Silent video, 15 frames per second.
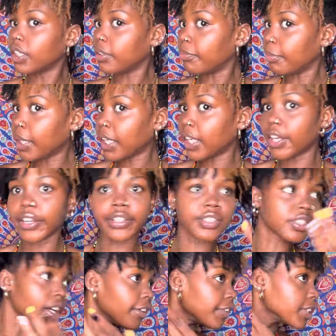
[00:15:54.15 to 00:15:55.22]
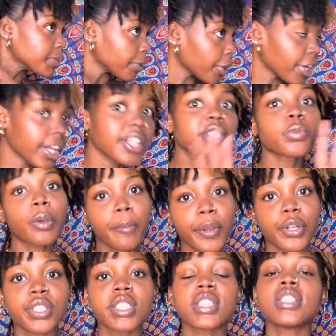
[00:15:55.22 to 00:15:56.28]
many years of experience with
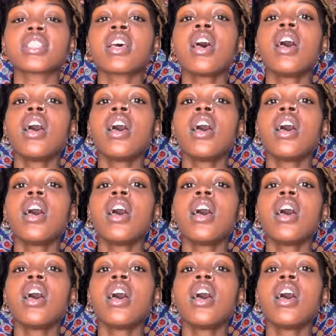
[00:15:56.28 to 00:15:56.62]
piercings.